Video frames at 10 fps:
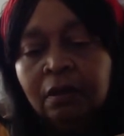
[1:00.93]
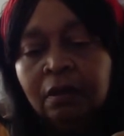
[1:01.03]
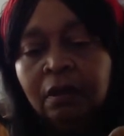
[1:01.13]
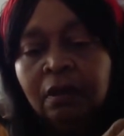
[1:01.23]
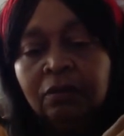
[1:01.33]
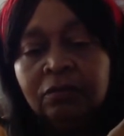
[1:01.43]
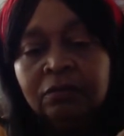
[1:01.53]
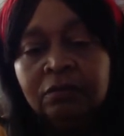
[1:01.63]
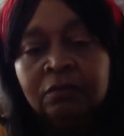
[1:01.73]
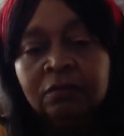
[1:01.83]
Oh,
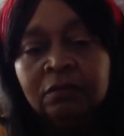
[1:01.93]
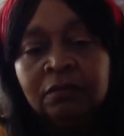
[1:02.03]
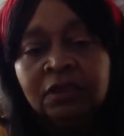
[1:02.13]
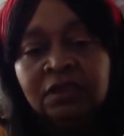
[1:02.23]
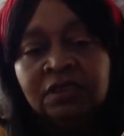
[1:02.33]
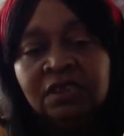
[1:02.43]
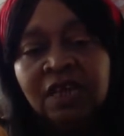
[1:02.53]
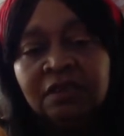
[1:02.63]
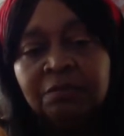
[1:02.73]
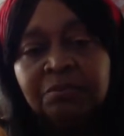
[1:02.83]
they
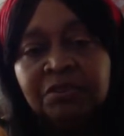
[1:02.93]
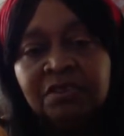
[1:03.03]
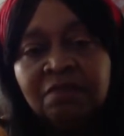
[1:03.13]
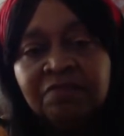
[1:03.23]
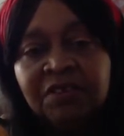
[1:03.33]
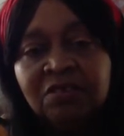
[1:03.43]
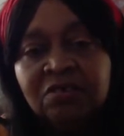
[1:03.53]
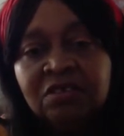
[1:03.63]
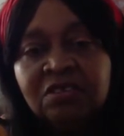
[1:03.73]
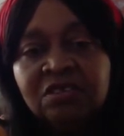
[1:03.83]
decided to put something on
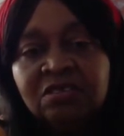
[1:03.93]
it this